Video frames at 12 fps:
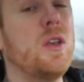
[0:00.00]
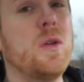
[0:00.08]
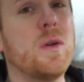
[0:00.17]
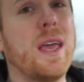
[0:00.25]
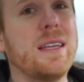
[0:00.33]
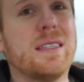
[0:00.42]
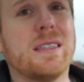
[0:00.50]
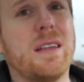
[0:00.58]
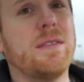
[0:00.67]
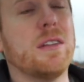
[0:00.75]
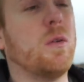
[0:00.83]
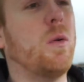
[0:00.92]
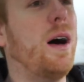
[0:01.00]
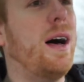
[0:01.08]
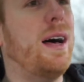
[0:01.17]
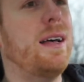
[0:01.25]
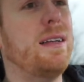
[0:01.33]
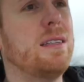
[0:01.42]
new cases of La
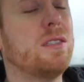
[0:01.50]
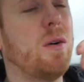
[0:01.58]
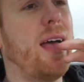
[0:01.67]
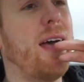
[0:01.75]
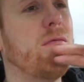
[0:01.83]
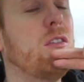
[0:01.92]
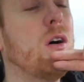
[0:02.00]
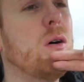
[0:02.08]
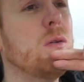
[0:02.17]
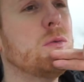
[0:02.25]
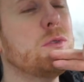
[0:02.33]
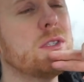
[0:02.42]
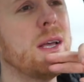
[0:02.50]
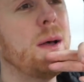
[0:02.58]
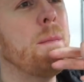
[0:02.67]
Croix, so I have those.